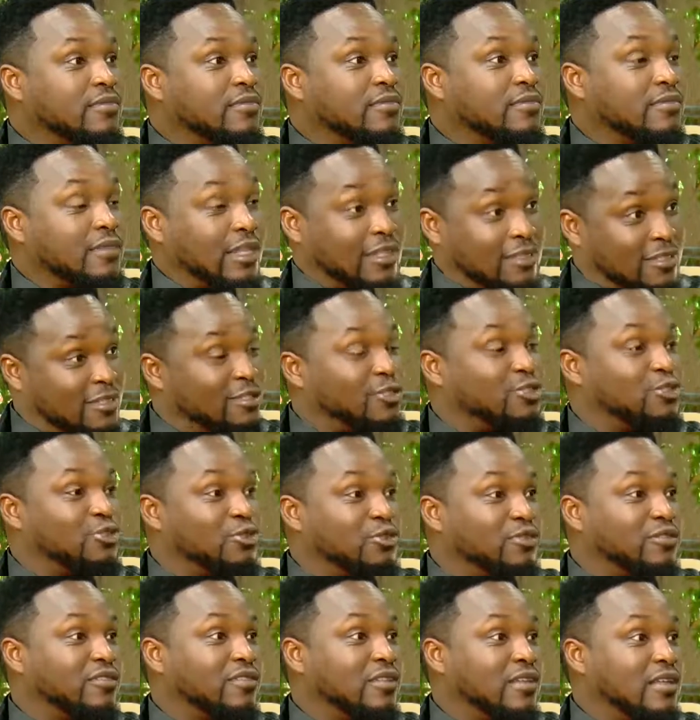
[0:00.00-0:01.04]
That's the
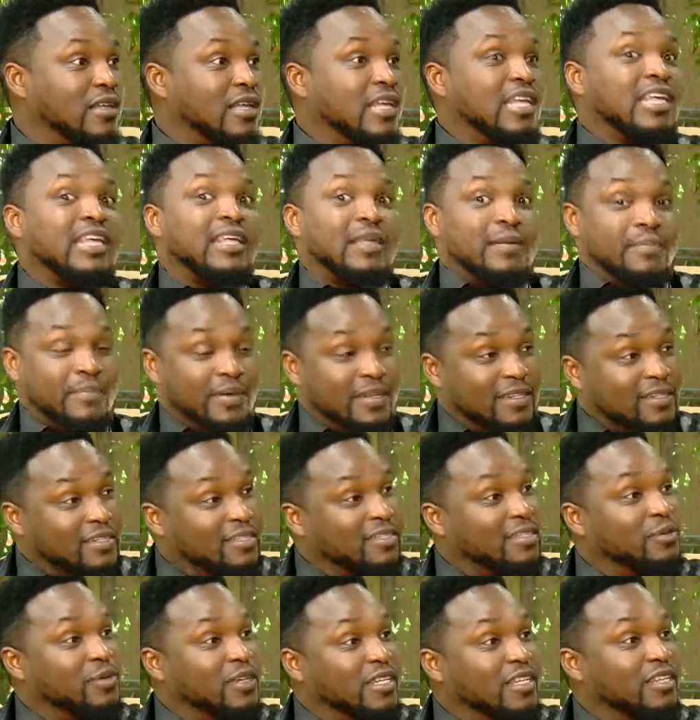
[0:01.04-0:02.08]
truth. But it's
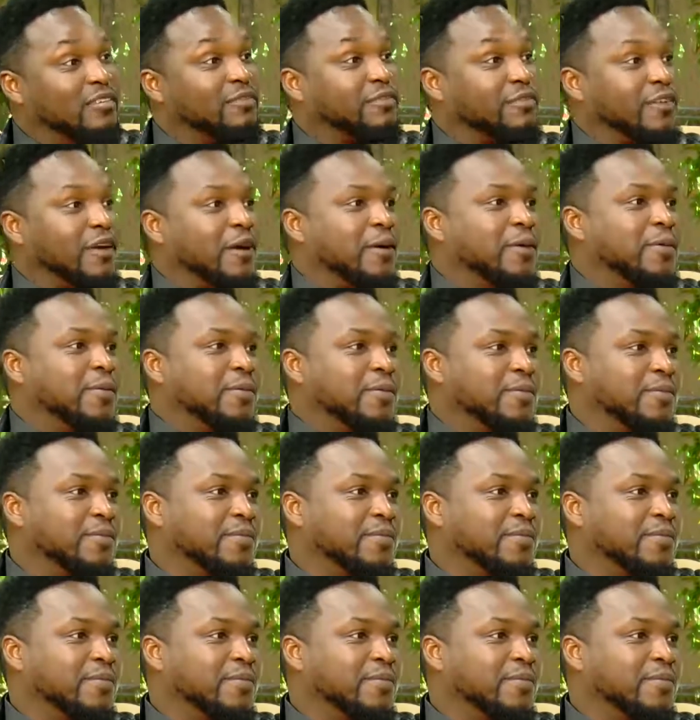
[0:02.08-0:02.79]
the winning film.